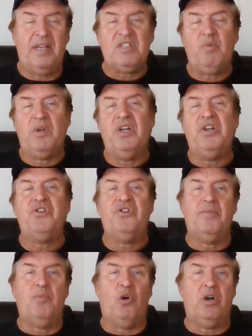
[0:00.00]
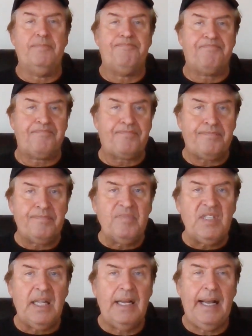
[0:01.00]
plus 100 or more,
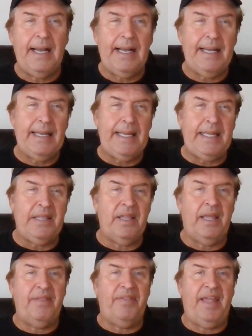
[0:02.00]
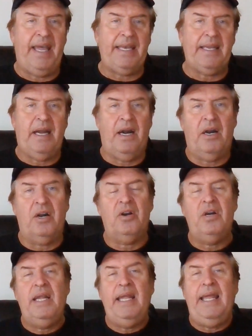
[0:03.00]
uh, and that
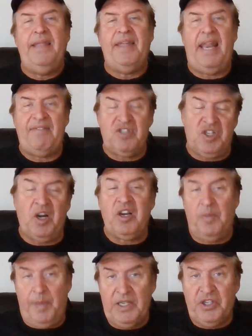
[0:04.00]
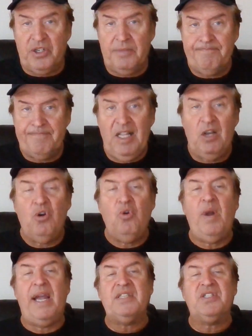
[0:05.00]
are that have a starting pitcher
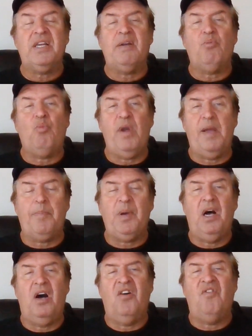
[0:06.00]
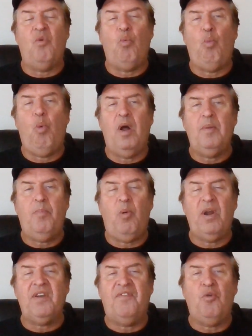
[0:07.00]
who has a whip of
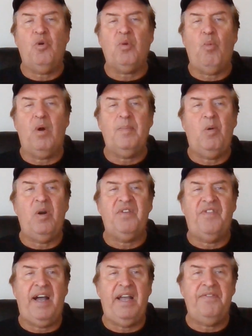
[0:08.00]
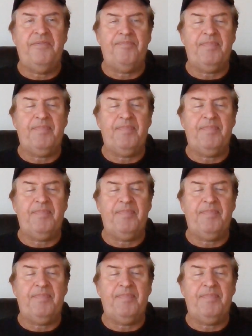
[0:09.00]
1.4 to 1.5